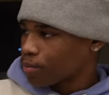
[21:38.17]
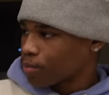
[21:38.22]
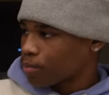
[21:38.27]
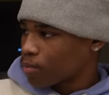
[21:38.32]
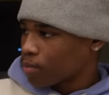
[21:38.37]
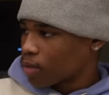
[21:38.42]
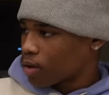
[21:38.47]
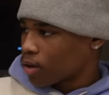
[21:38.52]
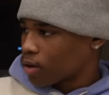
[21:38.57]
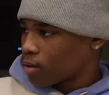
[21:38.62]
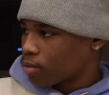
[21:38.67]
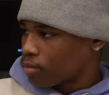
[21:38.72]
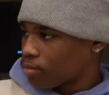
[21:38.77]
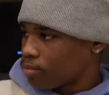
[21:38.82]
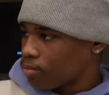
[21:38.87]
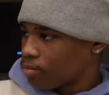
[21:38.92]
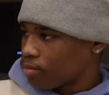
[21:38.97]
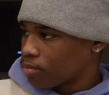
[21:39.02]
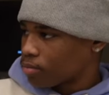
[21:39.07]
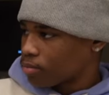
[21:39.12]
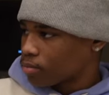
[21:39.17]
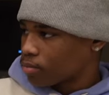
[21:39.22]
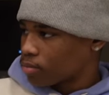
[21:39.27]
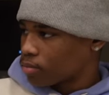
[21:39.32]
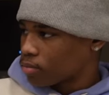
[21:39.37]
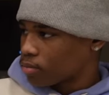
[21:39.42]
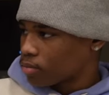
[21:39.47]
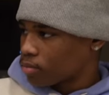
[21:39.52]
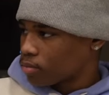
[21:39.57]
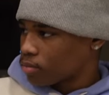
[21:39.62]

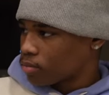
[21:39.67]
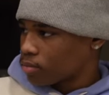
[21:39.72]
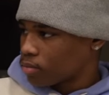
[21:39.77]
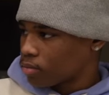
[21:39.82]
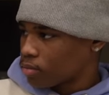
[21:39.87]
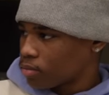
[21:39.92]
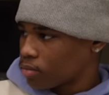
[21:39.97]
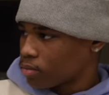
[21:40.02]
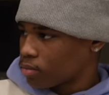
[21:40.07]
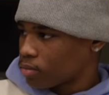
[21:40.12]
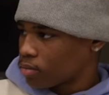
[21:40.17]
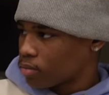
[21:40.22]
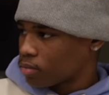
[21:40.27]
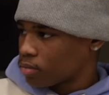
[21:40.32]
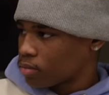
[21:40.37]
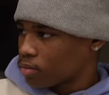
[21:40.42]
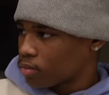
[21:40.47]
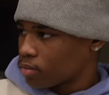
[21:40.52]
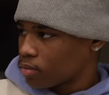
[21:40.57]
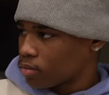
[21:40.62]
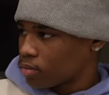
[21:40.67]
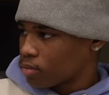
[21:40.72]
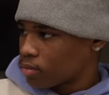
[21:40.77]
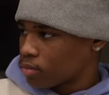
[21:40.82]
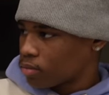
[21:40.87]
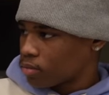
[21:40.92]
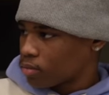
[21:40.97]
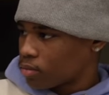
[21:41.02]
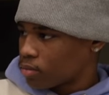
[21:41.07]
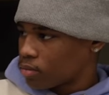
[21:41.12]

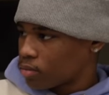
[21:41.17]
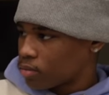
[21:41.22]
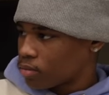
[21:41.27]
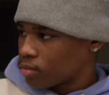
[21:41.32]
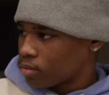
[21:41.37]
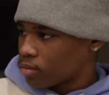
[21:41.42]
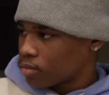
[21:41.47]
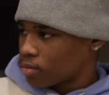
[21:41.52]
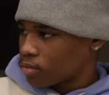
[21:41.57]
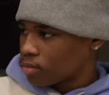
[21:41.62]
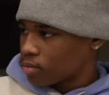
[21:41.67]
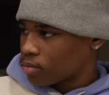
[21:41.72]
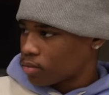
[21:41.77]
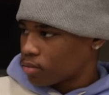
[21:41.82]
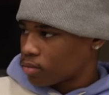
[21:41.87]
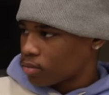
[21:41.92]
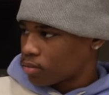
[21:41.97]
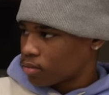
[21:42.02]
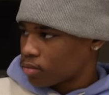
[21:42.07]
No words are spoken by the person on screen.